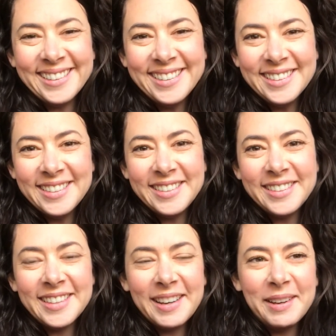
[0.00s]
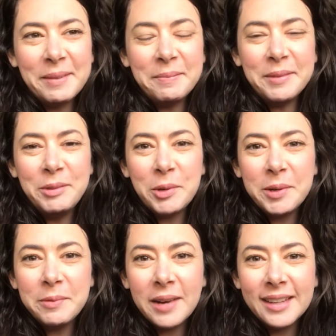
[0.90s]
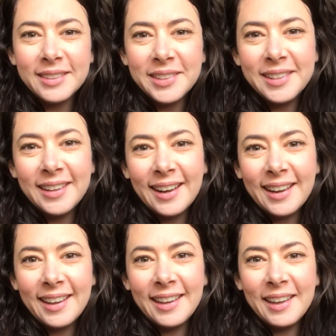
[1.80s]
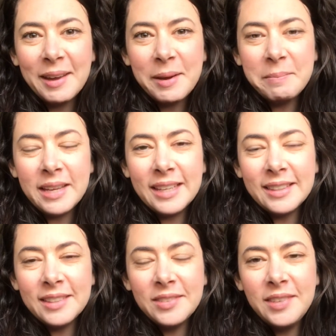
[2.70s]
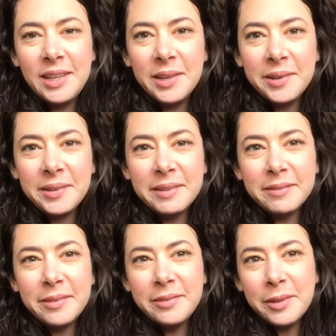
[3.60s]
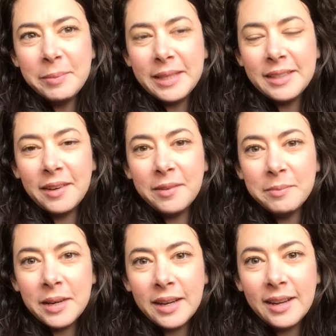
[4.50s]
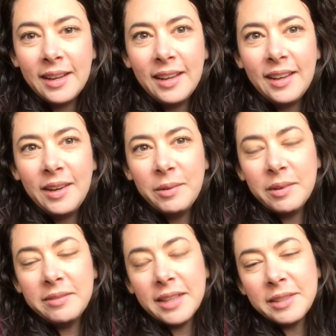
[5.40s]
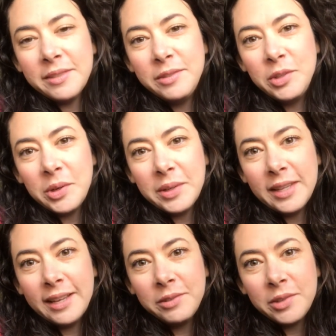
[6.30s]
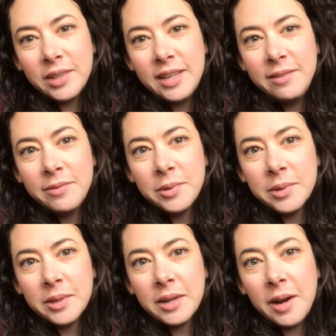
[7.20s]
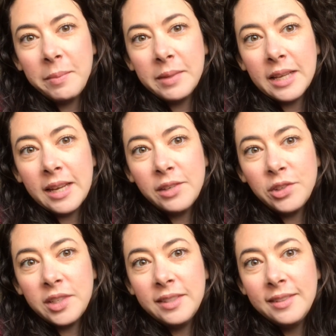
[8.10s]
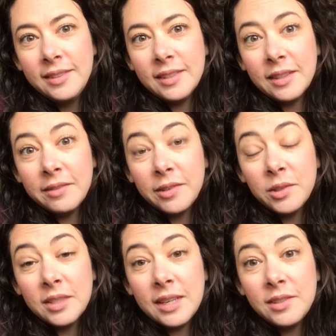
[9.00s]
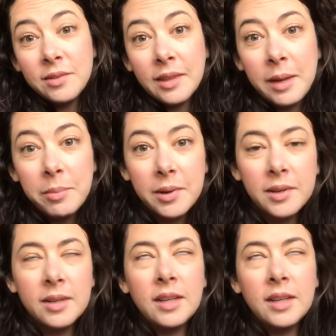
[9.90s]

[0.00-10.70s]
This is Jordan Wagner. I am making this video in fulfillment of my reflective journal entry for complications in the first stage of labor.